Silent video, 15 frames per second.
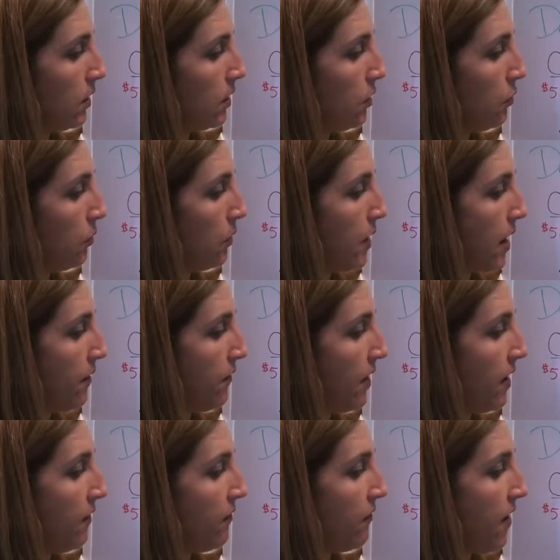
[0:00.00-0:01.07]
you would have
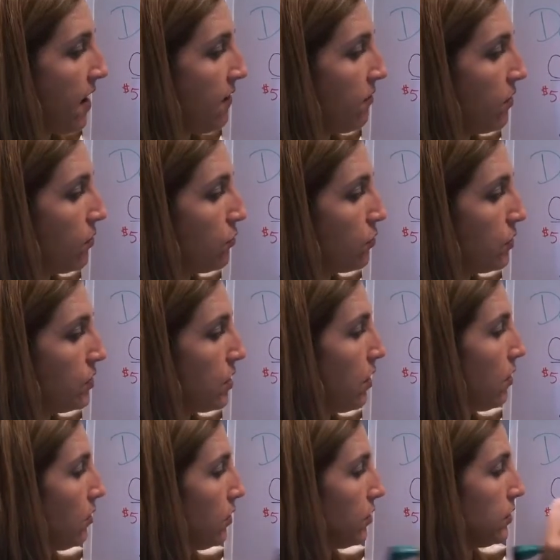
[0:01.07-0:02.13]
a
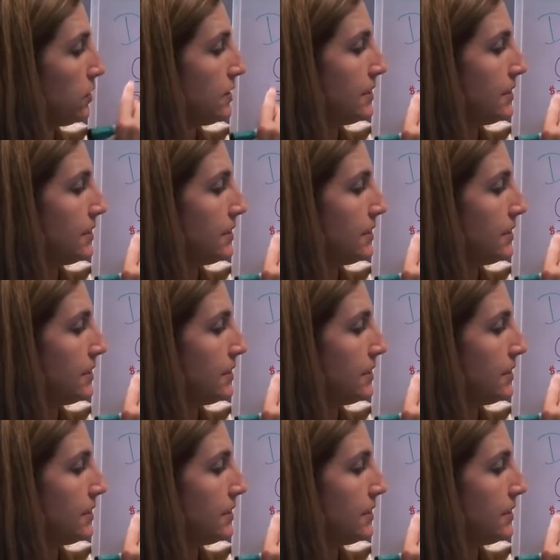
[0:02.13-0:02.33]
$500